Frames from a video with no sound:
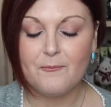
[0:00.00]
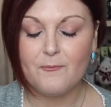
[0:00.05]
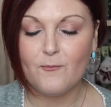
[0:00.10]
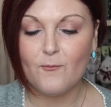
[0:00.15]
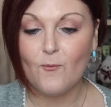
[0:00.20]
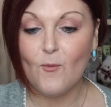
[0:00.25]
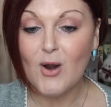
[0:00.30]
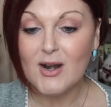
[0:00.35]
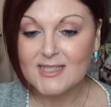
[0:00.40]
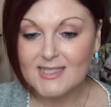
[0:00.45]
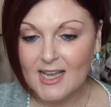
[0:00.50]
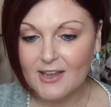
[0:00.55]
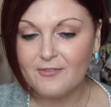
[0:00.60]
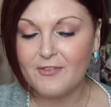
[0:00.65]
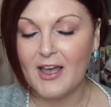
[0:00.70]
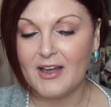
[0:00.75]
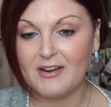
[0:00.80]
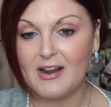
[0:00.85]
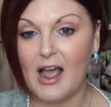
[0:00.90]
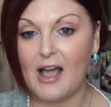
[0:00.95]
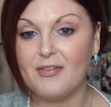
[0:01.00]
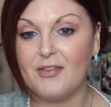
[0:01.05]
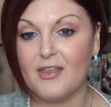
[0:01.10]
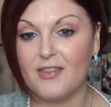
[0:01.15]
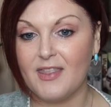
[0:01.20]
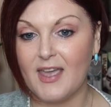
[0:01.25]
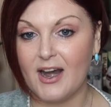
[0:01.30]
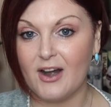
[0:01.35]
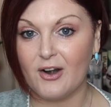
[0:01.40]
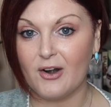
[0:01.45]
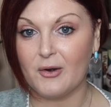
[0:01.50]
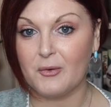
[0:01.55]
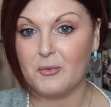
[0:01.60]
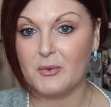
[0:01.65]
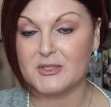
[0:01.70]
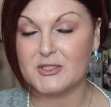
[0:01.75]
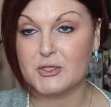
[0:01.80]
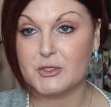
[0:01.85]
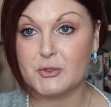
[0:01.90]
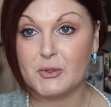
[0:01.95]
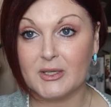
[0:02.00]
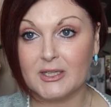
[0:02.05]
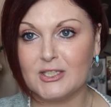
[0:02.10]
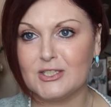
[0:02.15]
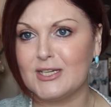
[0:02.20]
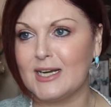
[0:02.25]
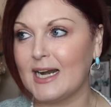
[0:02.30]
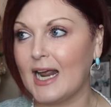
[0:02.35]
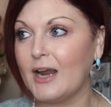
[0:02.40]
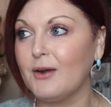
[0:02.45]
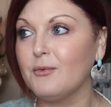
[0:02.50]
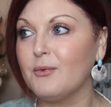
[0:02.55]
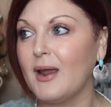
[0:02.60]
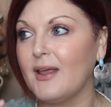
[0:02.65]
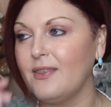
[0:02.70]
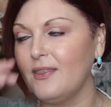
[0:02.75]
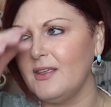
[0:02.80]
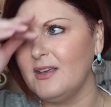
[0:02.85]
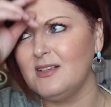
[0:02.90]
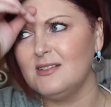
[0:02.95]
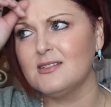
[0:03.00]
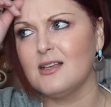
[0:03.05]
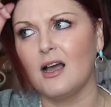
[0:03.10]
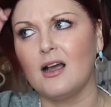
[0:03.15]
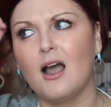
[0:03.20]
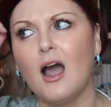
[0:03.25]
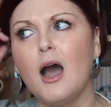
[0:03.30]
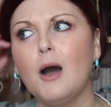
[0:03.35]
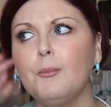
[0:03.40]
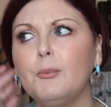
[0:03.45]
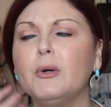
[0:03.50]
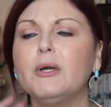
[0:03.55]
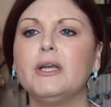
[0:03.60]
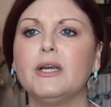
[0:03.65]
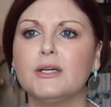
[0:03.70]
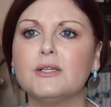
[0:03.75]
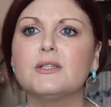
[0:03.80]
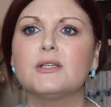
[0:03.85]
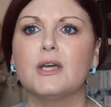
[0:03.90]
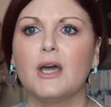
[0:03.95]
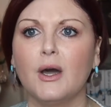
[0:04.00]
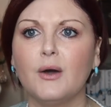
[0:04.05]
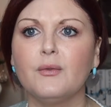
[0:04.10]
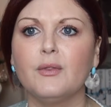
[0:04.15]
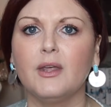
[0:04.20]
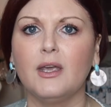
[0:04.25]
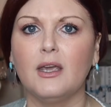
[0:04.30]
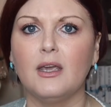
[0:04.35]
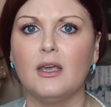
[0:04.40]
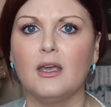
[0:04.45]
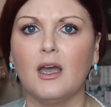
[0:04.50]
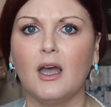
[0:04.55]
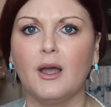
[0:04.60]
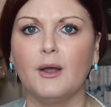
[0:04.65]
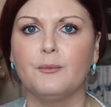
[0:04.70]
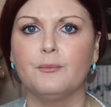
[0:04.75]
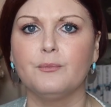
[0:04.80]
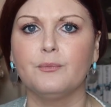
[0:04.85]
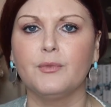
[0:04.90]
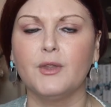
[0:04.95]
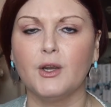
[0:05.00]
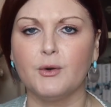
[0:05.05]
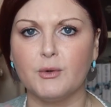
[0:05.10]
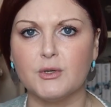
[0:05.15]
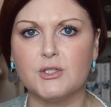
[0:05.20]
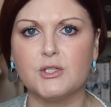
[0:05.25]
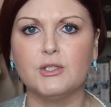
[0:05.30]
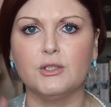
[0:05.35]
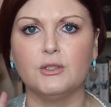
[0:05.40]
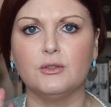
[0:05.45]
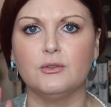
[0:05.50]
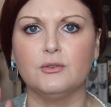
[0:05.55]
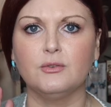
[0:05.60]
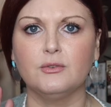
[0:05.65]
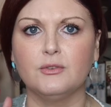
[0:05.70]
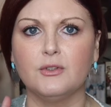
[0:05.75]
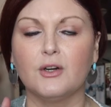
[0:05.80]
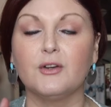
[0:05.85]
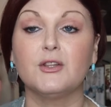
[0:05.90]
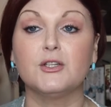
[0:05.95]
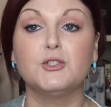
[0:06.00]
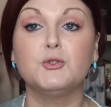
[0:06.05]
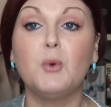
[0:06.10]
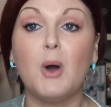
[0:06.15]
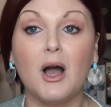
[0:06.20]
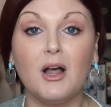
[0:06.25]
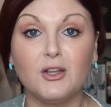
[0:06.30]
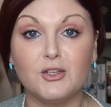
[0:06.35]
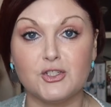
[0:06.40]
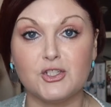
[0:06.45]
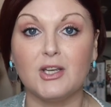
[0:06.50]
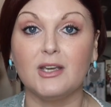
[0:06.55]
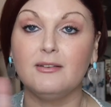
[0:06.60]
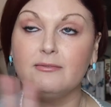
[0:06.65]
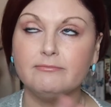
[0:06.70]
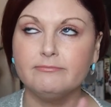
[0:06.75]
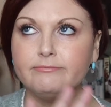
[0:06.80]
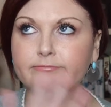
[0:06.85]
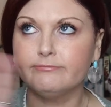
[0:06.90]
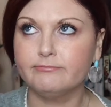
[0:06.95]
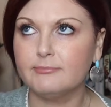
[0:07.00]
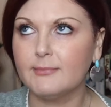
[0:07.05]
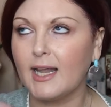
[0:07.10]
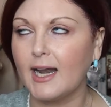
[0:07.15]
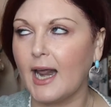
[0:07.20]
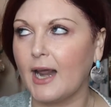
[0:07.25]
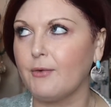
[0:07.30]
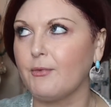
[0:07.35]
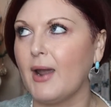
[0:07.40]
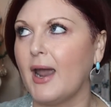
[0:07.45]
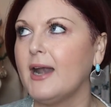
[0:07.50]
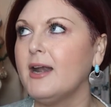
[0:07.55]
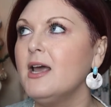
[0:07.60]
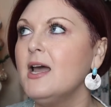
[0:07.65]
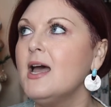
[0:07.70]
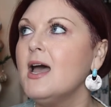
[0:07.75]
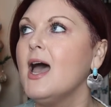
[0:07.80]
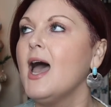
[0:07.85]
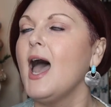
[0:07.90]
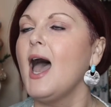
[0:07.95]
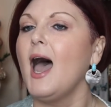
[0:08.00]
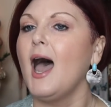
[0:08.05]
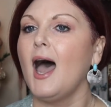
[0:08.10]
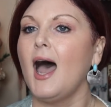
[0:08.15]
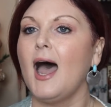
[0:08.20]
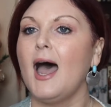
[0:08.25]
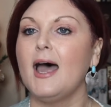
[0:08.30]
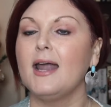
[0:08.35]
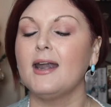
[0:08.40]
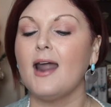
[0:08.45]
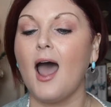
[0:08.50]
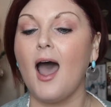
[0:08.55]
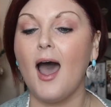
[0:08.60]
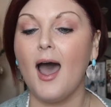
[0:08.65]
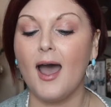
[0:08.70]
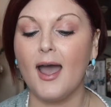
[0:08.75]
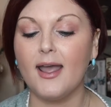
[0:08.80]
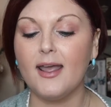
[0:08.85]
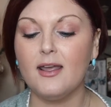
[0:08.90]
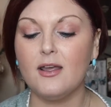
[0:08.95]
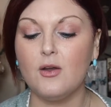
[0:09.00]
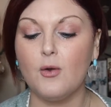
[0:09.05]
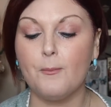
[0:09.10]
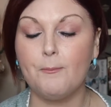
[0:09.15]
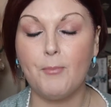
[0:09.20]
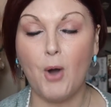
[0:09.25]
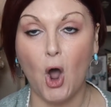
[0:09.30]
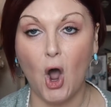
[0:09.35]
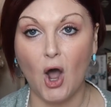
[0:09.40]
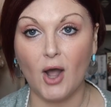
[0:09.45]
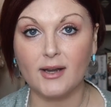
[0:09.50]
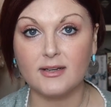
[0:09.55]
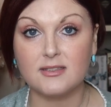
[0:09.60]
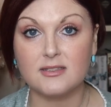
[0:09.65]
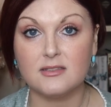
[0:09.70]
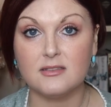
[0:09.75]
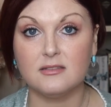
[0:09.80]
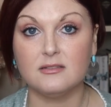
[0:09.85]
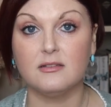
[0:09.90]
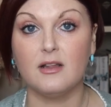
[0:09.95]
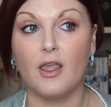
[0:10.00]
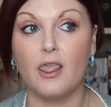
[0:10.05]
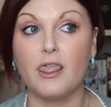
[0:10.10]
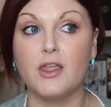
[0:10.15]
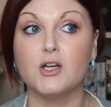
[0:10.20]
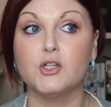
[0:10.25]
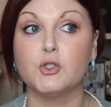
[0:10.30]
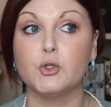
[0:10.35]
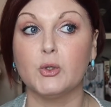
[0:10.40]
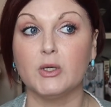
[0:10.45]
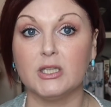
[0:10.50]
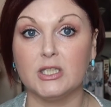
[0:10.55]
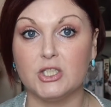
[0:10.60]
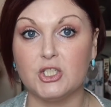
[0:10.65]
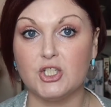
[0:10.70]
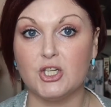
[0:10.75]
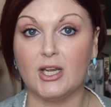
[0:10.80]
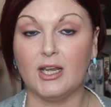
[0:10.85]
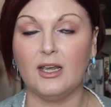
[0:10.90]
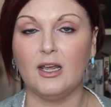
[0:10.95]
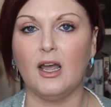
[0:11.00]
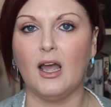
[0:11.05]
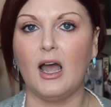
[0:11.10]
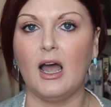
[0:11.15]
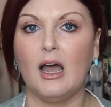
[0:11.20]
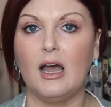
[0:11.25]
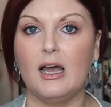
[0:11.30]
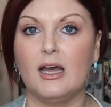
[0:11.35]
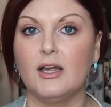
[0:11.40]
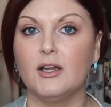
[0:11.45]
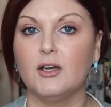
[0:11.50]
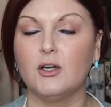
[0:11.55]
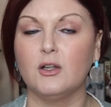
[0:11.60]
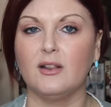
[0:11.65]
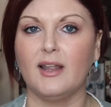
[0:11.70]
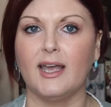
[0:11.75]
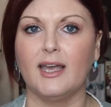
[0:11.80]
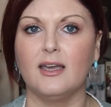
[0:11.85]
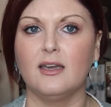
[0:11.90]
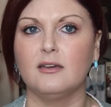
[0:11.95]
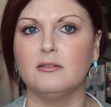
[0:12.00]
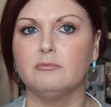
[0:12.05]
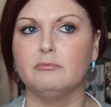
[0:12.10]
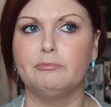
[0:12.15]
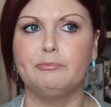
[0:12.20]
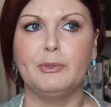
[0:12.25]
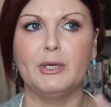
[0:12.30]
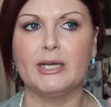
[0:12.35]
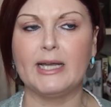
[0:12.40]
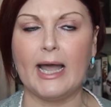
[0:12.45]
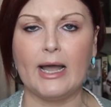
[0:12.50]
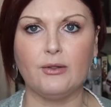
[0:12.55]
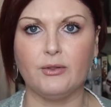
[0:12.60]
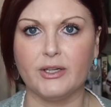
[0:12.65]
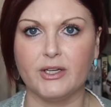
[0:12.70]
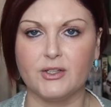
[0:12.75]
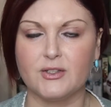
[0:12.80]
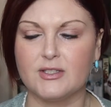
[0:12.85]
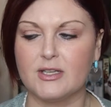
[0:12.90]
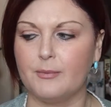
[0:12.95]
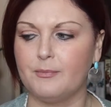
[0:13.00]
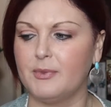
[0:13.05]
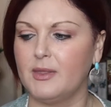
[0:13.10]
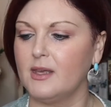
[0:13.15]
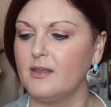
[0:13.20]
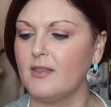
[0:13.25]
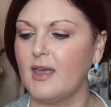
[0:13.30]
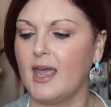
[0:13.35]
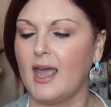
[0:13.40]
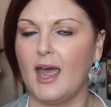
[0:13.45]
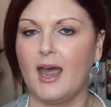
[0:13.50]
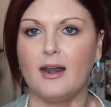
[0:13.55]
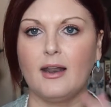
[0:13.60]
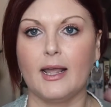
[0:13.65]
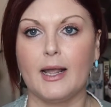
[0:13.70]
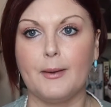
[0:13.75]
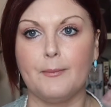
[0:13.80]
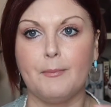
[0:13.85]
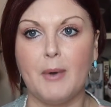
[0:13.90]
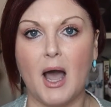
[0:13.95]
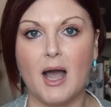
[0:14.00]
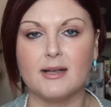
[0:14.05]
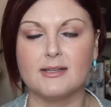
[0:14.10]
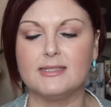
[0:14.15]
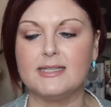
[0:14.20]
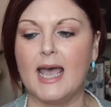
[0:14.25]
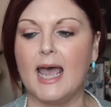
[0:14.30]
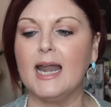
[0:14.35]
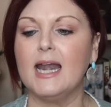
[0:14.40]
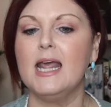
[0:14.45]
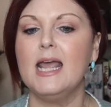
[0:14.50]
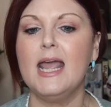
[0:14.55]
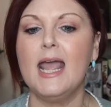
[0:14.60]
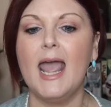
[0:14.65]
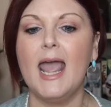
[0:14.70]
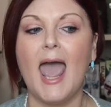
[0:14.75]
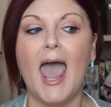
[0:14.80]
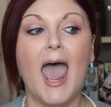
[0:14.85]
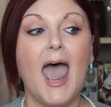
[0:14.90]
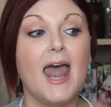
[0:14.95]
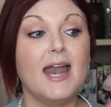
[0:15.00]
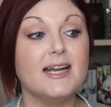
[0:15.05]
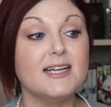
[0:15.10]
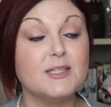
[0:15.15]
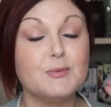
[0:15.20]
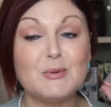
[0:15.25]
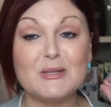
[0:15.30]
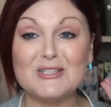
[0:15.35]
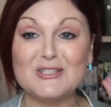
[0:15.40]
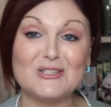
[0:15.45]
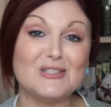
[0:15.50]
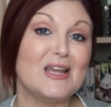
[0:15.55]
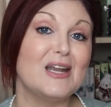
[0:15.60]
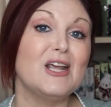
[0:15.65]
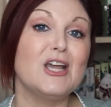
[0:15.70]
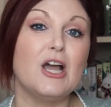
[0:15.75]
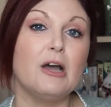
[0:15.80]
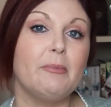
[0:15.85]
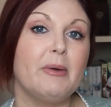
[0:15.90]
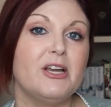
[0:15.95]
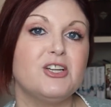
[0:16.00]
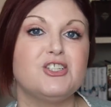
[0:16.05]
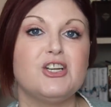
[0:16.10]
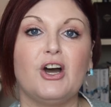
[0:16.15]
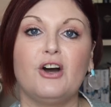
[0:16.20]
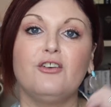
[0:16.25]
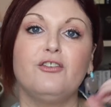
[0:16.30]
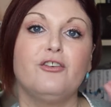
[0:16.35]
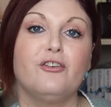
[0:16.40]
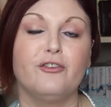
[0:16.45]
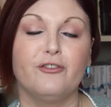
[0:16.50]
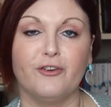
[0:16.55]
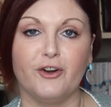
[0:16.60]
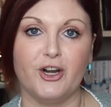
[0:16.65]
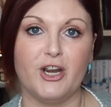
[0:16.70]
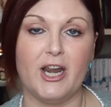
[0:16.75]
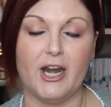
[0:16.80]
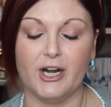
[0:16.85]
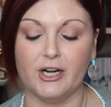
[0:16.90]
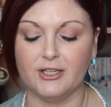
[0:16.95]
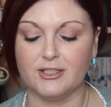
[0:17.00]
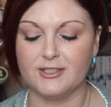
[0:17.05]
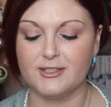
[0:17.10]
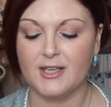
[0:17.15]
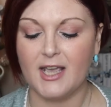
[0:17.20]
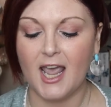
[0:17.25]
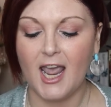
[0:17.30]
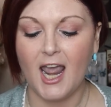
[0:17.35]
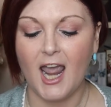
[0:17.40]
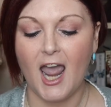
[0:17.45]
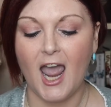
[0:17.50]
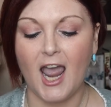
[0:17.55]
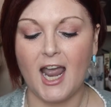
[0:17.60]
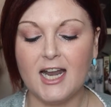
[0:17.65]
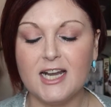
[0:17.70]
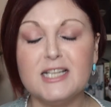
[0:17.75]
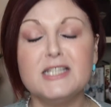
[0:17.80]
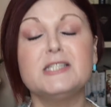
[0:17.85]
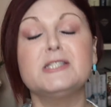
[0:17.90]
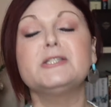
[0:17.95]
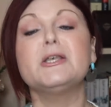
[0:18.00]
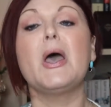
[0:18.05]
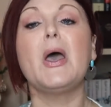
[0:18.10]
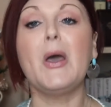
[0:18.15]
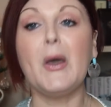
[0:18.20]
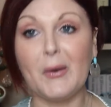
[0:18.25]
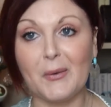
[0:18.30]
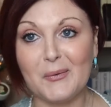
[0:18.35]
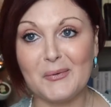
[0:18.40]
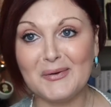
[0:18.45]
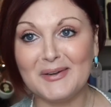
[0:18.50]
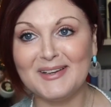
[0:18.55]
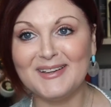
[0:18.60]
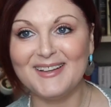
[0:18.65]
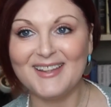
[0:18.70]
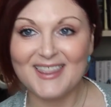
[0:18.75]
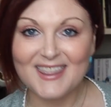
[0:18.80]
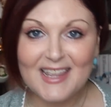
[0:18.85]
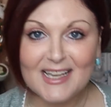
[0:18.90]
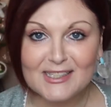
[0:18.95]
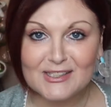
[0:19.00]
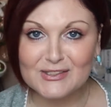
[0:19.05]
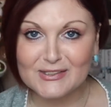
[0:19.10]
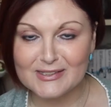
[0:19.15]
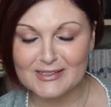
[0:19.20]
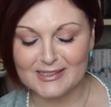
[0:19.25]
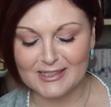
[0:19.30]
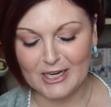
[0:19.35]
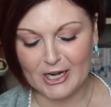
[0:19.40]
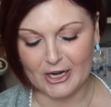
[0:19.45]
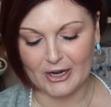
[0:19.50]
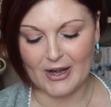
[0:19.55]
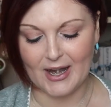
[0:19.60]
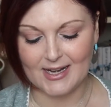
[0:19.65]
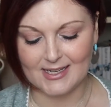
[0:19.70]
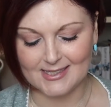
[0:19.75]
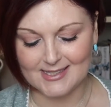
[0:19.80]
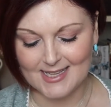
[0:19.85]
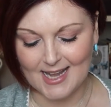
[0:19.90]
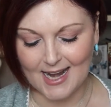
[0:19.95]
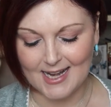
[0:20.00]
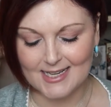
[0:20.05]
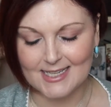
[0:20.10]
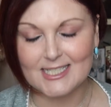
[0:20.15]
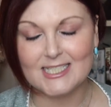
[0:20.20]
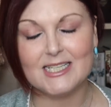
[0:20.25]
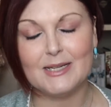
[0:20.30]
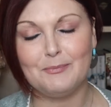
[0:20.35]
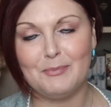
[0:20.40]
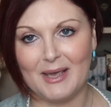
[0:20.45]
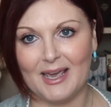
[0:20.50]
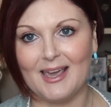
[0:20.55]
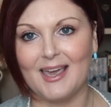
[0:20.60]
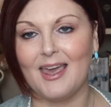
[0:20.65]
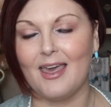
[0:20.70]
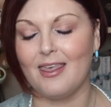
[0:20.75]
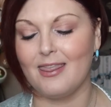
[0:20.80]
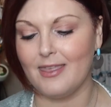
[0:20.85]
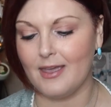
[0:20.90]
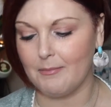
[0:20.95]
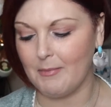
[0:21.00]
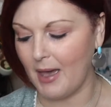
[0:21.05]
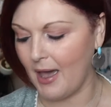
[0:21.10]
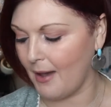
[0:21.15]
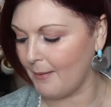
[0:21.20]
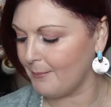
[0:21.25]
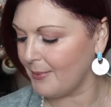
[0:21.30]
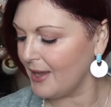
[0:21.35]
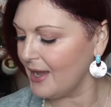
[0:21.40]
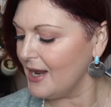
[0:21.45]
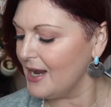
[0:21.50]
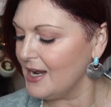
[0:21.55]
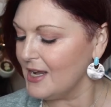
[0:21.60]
once I found out that there was a trilogy, and I read these a couple years ago, the original, or the duology that I read, and I bought the trilogy on like Book Outlet or something. They had like a box set, and it's been sitting on my shelf for years. And so this year I decided to pick them up.